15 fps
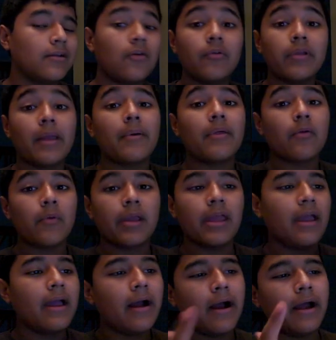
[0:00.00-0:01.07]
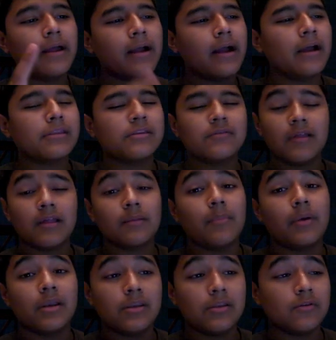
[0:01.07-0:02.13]
Oh yeah, by the way, hi guys, you like
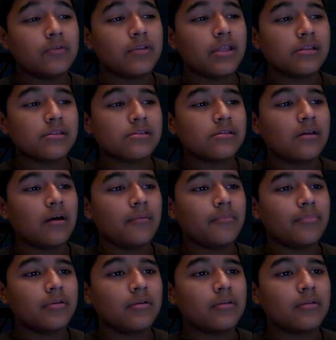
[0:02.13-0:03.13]
my new desktop?